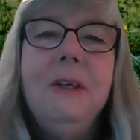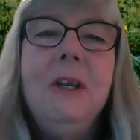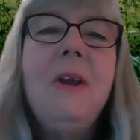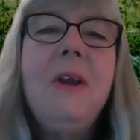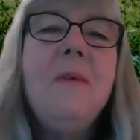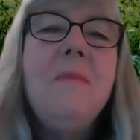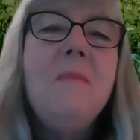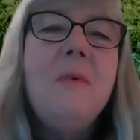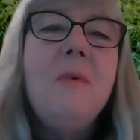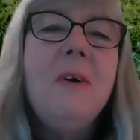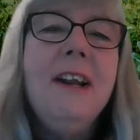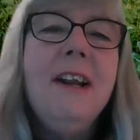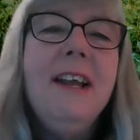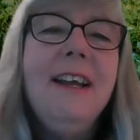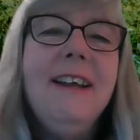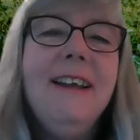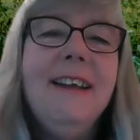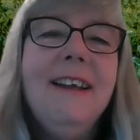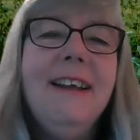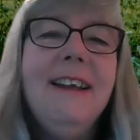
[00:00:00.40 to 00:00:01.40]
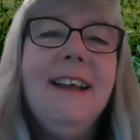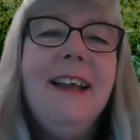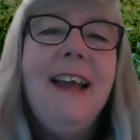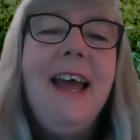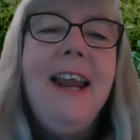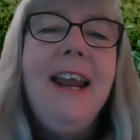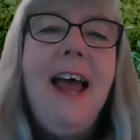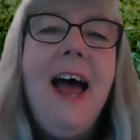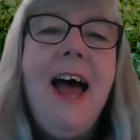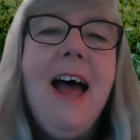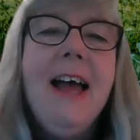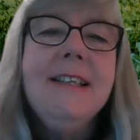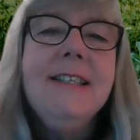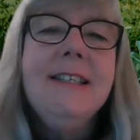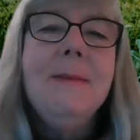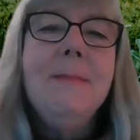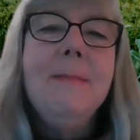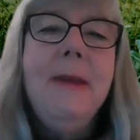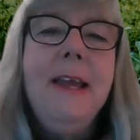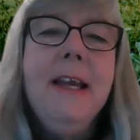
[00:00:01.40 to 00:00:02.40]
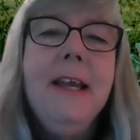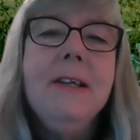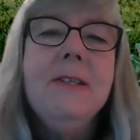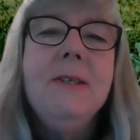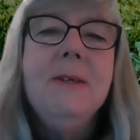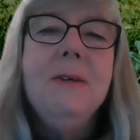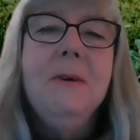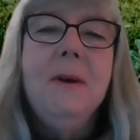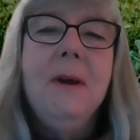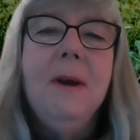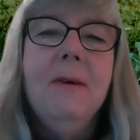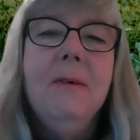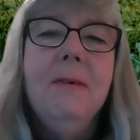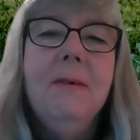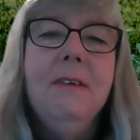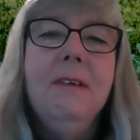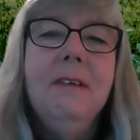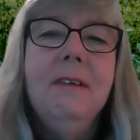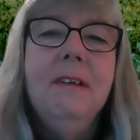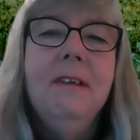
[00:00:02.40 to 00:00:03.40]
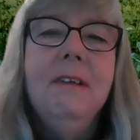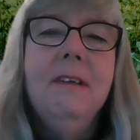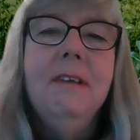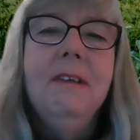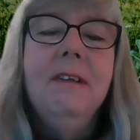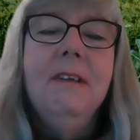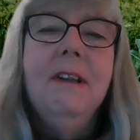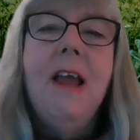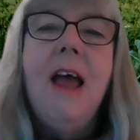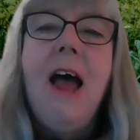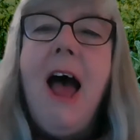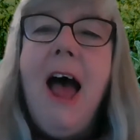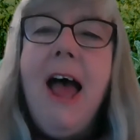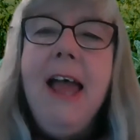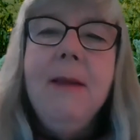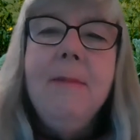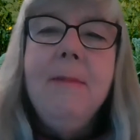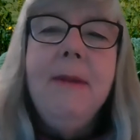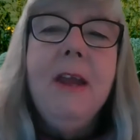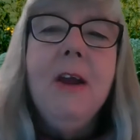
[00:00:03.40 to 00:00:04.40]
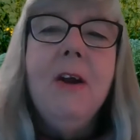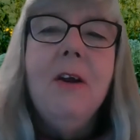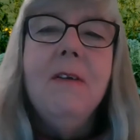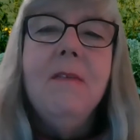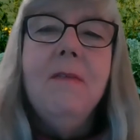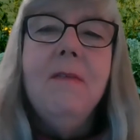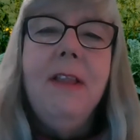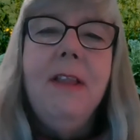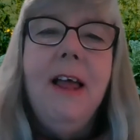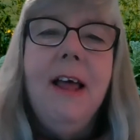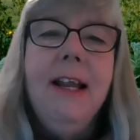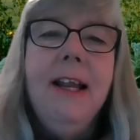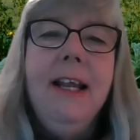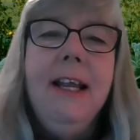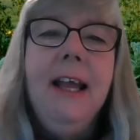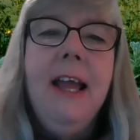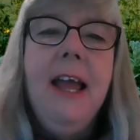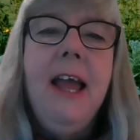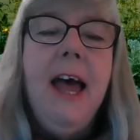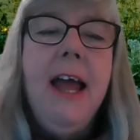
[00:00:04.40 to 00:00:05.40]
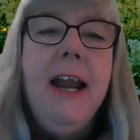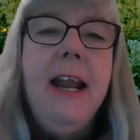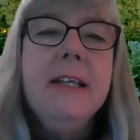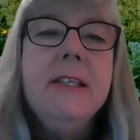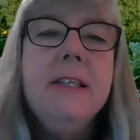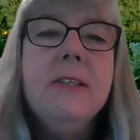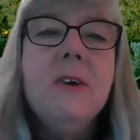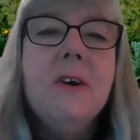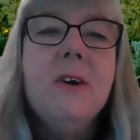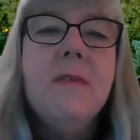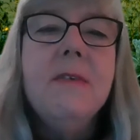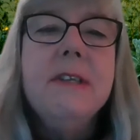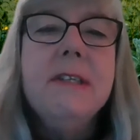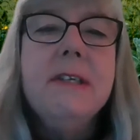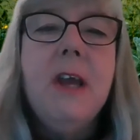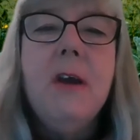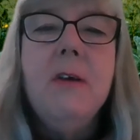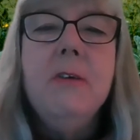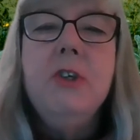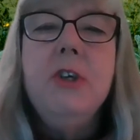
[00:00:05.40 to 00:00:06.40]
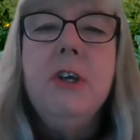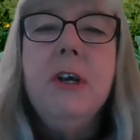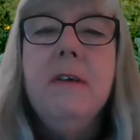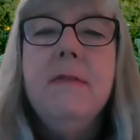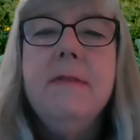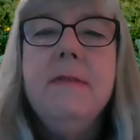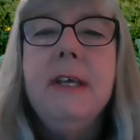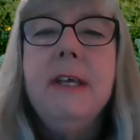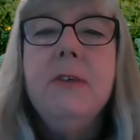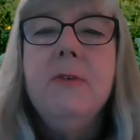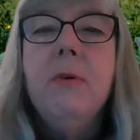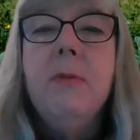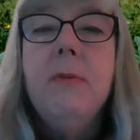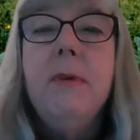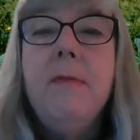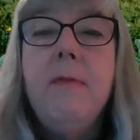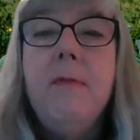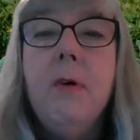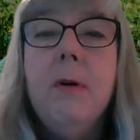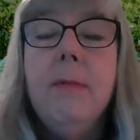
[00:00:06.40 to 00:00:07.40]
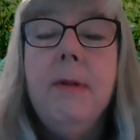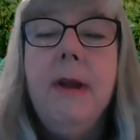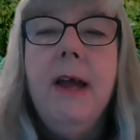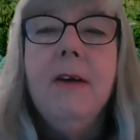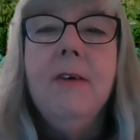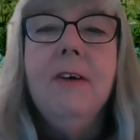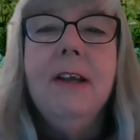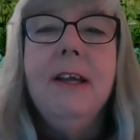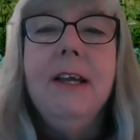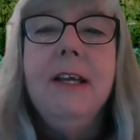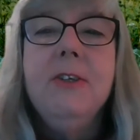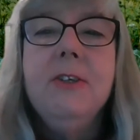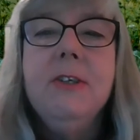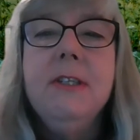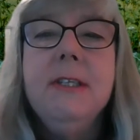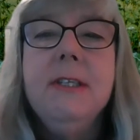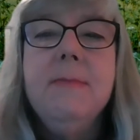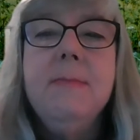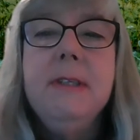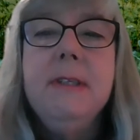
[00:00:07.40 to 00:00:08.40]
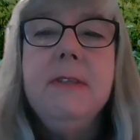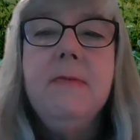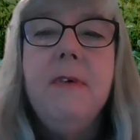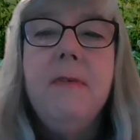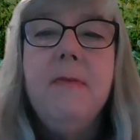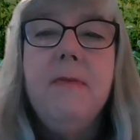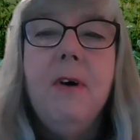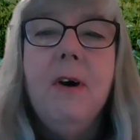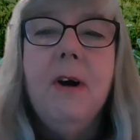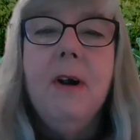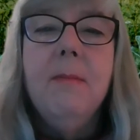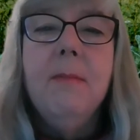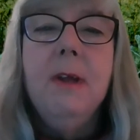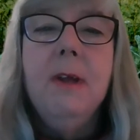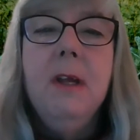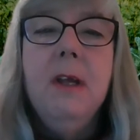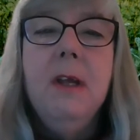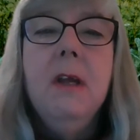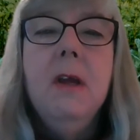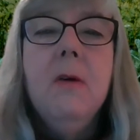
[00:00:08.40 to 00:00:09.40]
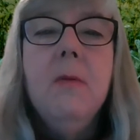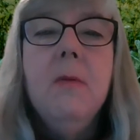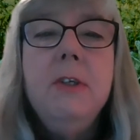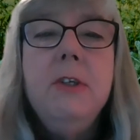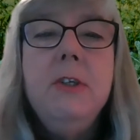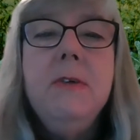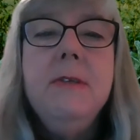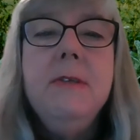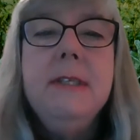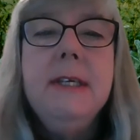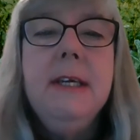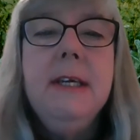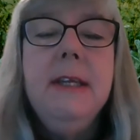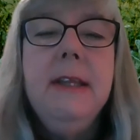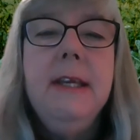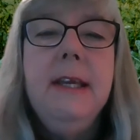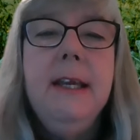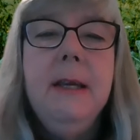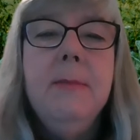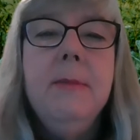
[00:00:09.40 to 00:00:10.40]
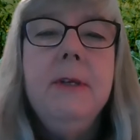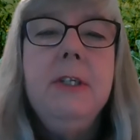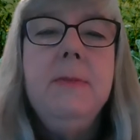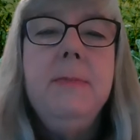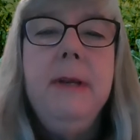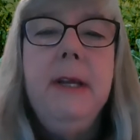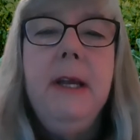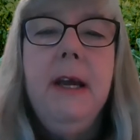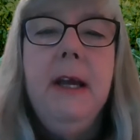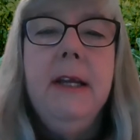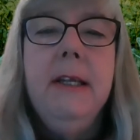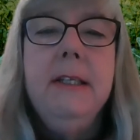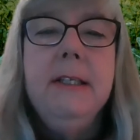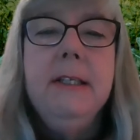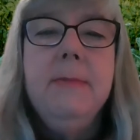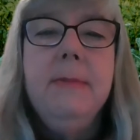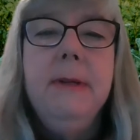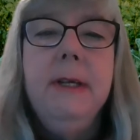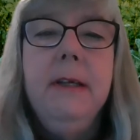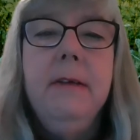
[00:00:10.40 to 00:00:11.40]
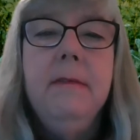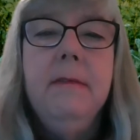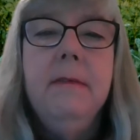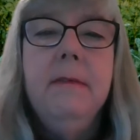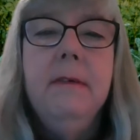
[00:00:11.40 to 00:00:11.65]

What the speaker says: Good morning, and Chag Sameach Sukkot. I am Karen Flotte, and I serve as co-chair of Central Reform Congregation's Mitzvah Farm, which you see in the image behind me.